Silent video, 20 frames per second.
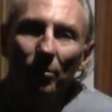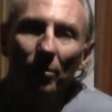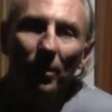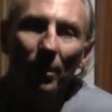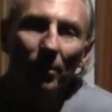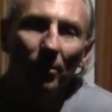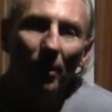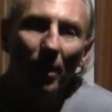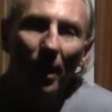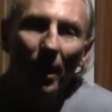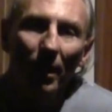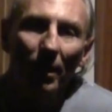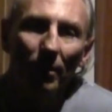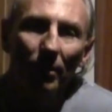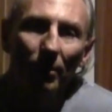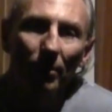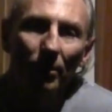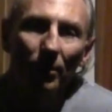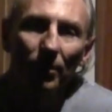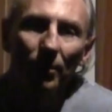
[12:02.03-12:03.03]
One watt
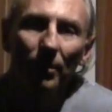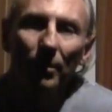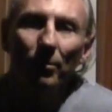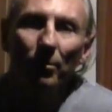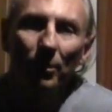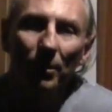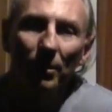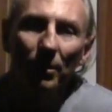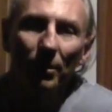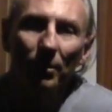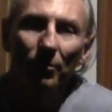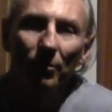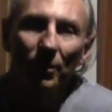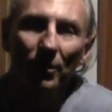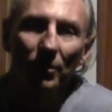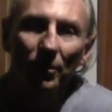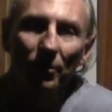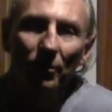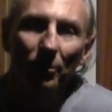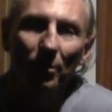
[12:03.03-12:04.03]
with a real
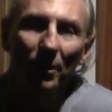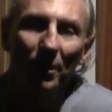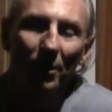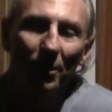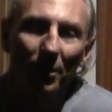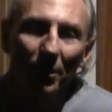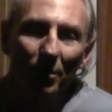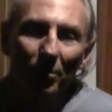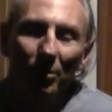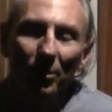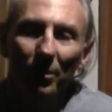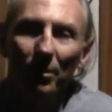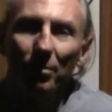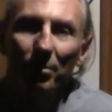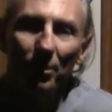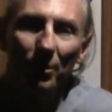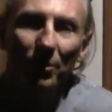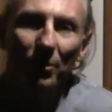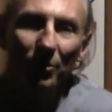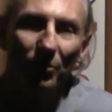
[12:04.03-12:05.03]
efficient speaker can pr
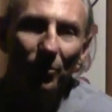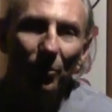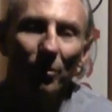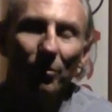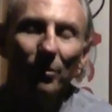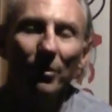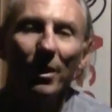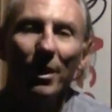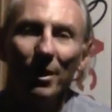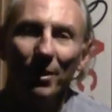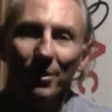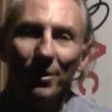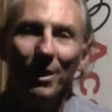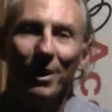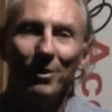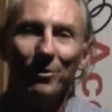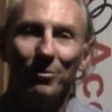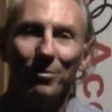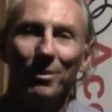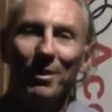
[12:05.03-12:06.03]
produce over one hundred
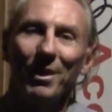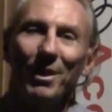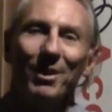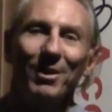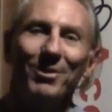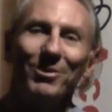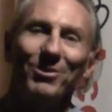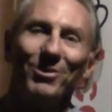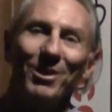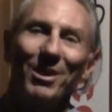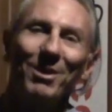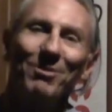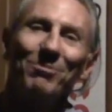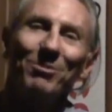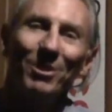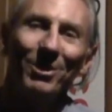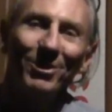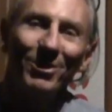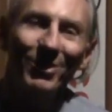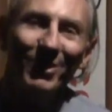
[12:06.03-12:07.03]
S P L in sound
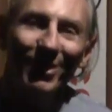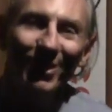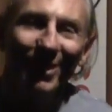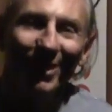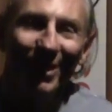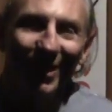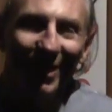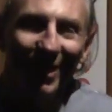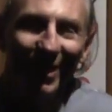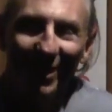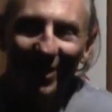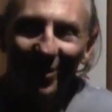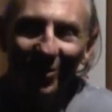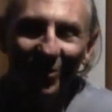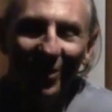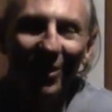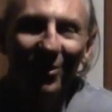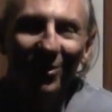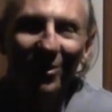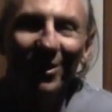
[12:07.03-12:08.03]
pressure. There's
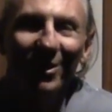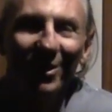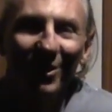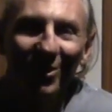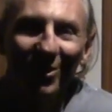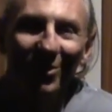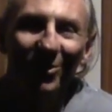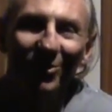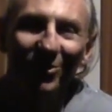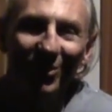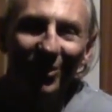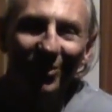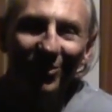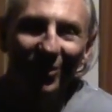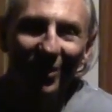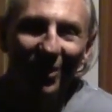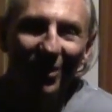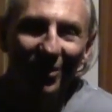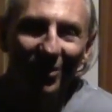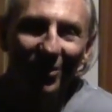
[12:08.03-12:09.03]
nothing in acoustics
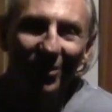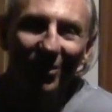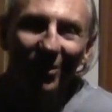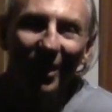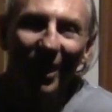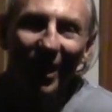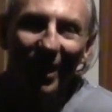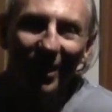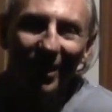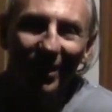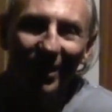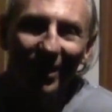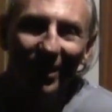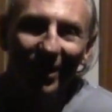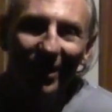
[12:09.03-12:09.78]
that can do that.